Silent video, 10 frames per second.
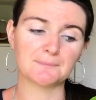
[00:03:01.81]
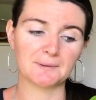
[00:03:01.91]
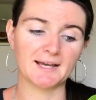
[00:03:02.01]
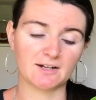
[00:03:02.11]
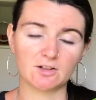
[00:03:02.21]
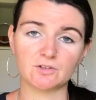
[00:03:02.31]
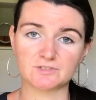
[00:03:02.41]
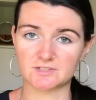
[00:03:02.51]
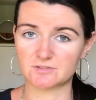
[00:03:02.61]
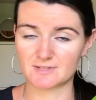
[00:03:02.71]
the plant
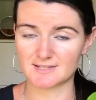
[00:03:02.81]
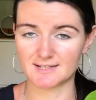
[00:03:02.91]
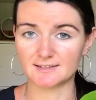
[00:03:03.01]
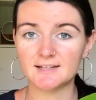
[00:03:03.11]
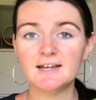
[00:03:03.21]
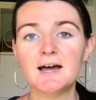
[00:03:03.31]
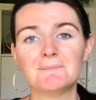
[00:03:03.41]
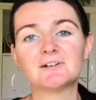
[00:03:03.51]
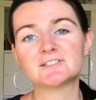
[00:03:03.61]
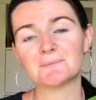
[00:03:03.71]
closer to the sun,
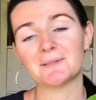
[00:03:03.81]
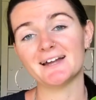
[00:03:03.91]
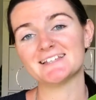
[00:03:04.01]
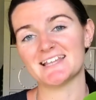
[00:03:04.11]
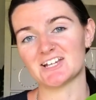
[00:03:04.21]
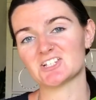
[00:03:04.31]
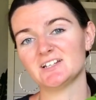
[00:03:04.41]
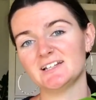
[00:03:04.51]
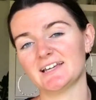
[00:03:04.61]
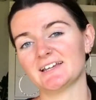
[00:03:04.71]
because the plant is
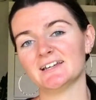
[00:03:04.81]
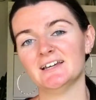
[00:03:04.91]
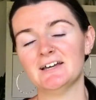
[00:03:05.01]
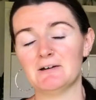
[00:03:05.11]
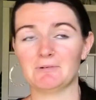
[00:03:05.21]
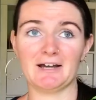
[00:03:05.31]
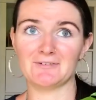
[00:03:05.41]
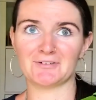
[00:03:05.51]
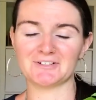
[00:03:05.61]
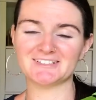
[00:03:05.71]
actually, like what
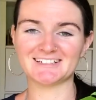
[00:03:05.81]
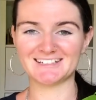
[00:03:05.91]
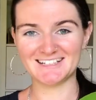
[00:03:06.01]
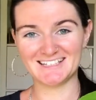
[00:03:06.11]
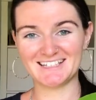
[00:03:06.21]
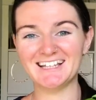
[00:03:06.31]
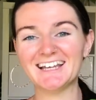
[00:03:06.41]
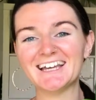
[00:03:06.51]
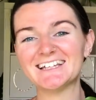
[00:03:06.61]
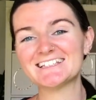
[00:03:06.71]
I've heard at least,
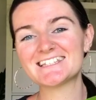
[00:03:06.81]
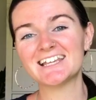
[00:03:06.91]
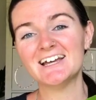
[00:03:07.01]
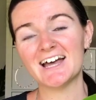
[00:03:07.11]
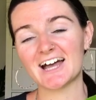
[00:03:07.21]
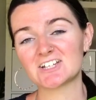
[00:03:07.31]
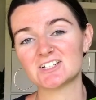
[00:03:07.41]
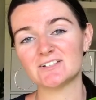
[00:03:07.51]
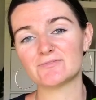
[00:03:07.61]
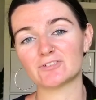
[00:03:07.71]
it's
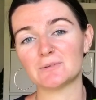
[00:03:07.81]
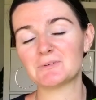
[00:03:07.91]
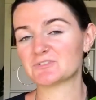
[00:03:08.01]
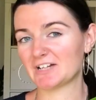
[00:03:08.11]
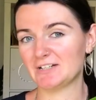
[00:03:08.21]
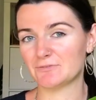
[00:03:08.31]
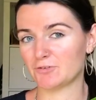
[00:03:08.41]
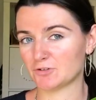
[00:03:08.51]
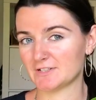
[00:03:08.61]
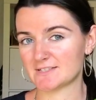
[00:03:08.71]
actually from a
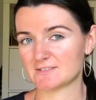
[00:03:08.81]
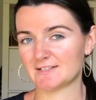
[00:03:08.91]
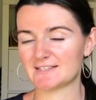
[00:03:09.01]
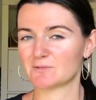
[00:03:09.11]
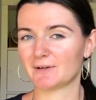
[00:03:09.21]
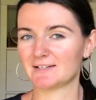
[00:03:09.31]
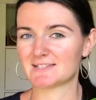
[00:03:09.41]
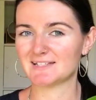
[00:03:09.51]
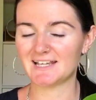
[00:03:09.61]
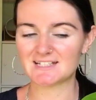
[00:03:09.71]
rainforest. So that's where
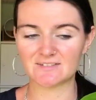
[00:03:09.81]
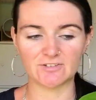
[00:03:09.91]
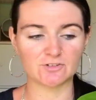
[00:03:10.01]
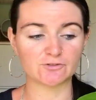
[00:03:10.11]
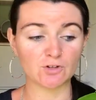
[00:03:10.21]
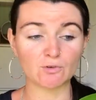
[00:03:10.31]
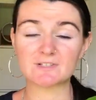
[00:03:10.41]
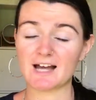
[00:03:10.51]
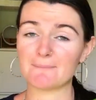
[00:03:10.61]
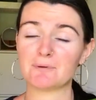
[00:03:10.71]
it's native. It
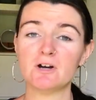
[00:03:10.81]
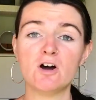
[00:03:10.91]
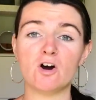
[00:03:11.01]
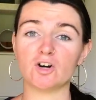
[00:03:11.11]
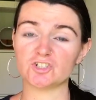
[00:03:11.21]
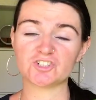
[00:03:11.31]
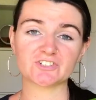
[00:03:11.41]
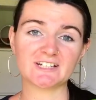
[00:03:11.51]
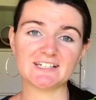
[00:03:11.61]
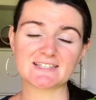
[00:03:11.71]
grows up on
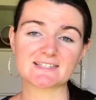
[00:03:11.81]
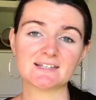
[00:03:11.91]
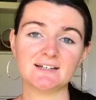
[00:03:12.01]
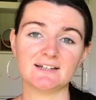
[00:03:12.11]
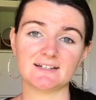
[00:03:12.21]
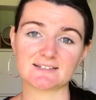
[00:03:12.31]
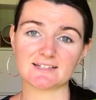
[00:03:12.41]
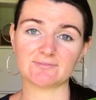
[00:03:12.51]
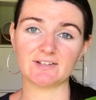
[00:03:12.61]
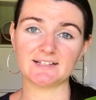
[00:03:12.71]
trees and
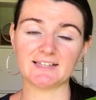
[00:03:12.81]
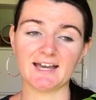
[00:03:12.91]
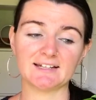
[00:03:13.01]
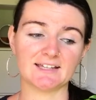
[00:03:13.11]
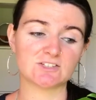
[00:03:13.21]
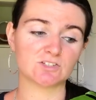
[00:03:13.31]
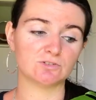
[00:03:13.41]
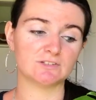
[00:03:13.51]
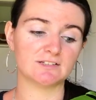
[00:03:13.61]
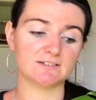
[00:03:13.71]
stuff like that, and
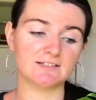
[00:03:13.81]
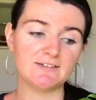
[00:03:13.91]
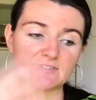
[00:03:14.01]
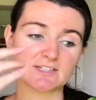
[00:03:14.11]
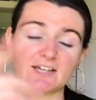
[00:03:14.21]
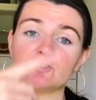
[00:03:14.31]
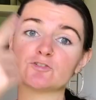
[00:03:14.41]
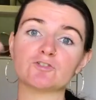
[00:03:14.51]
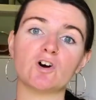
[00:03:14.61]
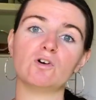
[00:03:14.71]
so the leaves can
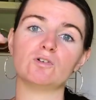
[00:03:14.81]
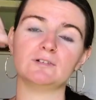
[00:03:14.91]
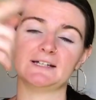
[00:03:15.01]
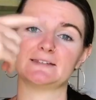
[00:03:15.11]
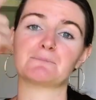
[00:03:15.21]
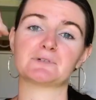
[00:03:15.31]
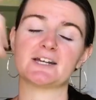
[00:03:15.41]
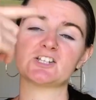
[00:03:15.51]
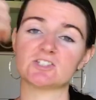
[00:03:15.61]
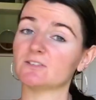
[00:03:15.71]
grow, like the
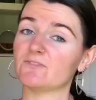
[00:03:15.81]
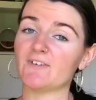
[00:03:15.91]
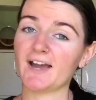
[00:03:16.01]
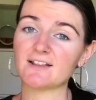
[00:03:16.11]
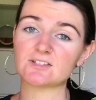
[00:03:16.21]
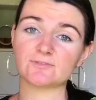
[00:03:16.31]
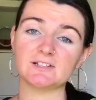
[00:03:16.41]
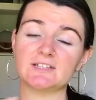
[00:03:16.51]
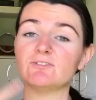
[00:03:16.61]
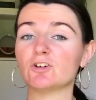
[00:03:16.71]
branches or the vines of the
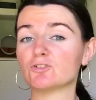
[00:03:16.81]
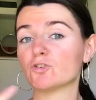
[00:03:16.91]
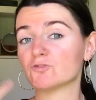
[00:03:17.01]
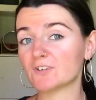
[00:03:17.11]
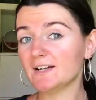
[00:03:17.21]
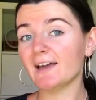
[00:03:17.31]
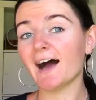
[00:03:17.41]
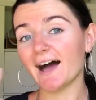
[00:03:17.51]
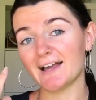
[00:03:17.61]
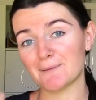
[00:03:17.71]
leaf can grow really
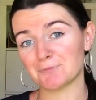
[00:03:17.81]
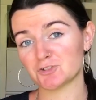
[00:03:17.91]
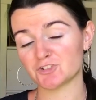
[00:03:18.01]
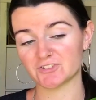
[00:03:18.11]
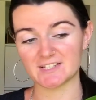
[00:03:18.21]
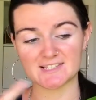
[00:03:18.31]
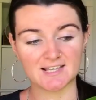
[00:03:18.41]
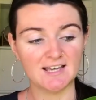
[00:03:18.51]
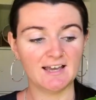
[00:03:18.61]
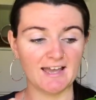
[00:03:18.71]
high up the trees,
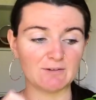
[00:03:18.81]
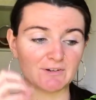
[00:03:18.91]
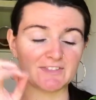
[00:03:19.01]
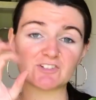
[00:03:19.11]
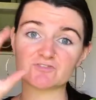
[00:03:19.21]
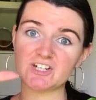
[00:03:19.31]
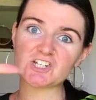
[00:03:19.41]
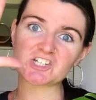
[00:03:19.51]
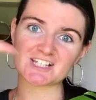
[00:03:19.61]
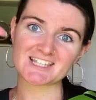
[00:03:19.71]
and when they
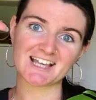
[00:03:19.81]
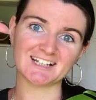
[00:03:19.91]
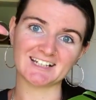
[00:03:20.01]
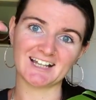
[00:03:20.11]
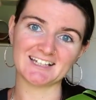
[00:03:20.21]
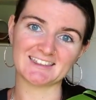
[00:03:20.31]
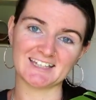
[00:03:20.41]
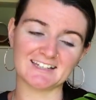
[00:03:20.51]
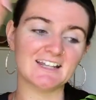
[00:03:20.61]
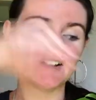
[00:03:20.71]
reach the sunlight,
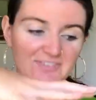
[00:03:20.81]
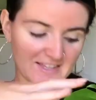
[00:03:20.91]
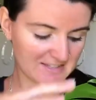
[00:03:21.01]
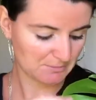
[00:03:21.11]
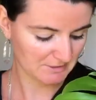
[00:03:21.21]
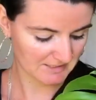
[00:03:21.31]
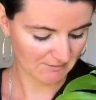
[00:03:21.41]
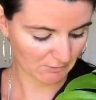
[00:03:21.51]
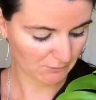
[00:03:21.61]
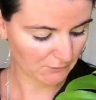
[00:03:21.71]
then that's when they
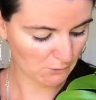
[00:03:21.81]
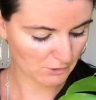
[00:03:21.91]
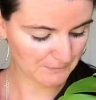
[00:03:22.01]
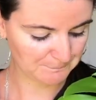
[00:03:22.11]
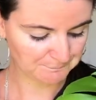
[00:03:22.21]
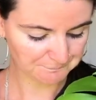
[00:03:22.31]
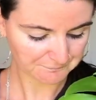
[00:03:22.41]
will form